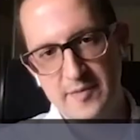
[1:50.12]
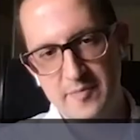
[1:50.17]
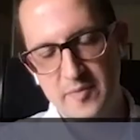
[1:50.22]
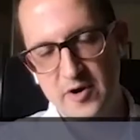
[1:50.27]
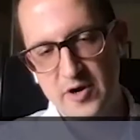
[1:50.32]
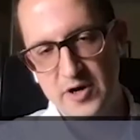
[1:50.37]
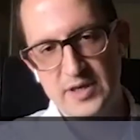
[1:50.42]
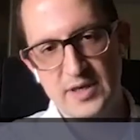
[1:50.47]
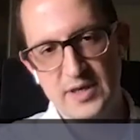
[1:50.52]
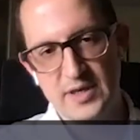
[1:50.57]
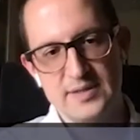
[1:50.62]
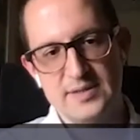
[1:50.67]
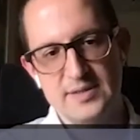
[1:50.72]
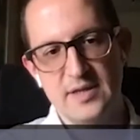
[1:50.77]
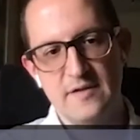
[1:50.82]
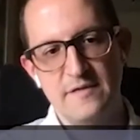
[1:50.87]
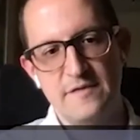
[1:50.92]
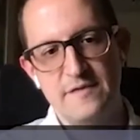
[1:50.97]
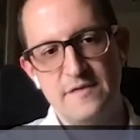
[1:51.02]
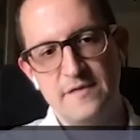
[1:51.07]
marketing
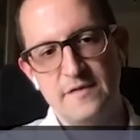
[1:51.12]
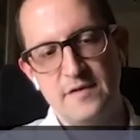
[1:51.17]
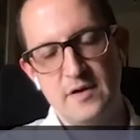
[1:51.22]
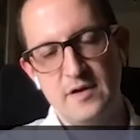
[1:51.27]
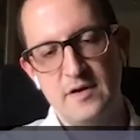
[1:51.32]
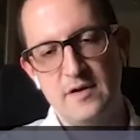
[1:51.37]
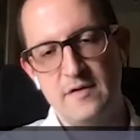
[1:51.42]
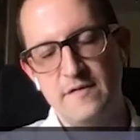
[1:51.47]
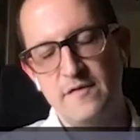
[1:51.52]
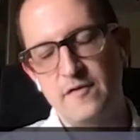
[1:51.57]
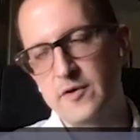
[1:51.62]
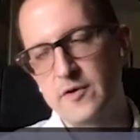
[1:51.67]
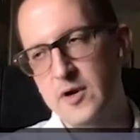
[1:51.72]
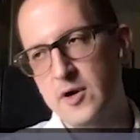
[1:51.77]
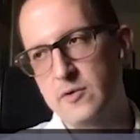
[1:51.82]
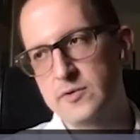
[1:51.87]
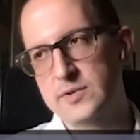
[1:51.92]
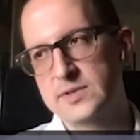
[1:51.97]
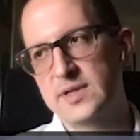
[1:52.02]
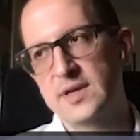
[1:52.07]
stuff for a
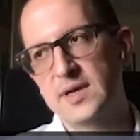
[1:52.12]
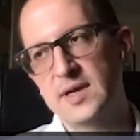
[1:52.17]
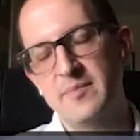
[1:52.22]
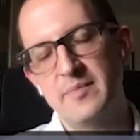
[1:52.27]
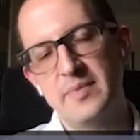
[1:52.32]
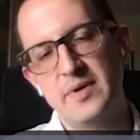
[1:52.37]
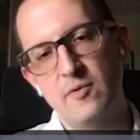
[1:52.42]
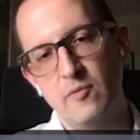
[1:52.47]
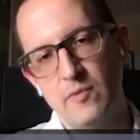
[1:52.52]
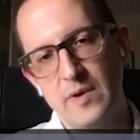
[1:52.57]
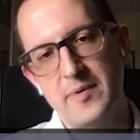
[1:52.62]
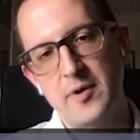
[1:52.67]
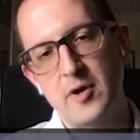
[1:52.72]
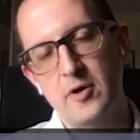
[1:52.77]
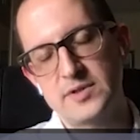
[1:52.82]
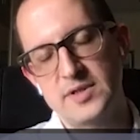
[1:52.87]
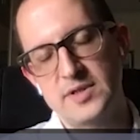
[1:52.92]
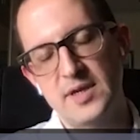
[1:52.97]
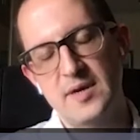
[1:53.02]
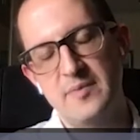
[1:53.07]
hosting company, web
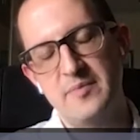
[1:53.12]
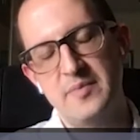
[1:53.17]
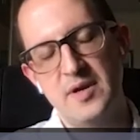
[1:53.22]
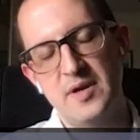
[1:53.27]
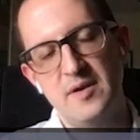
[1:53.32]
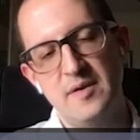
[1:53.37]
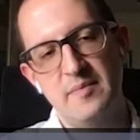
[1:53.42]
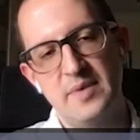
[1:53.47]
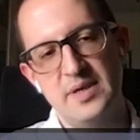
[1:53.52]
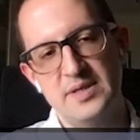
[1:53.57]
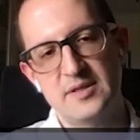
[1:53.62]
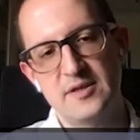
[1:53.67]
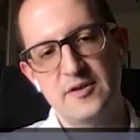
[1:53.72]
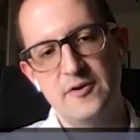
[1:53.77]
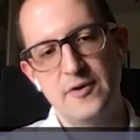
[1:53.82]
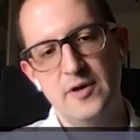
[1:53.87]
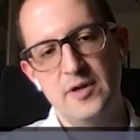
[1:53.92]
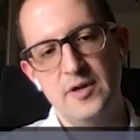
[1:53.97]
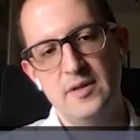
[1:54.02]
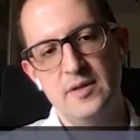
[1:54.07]
hosting company based
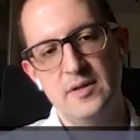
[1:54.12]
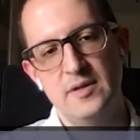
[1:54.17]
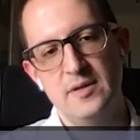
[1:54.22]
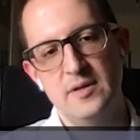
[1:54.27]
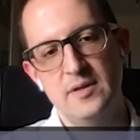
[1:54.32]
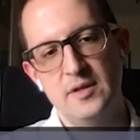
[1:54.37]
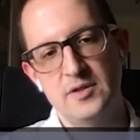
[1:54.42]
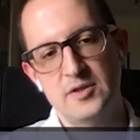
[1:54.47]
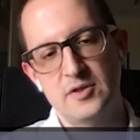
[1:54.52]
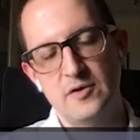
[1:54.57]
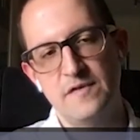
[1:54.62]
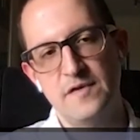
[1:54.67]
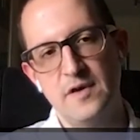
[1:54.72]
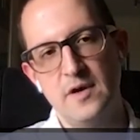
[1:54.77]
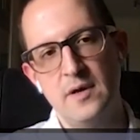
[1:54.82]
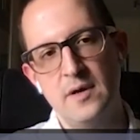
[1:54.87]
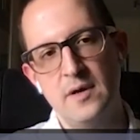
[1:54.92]
here in Sofia.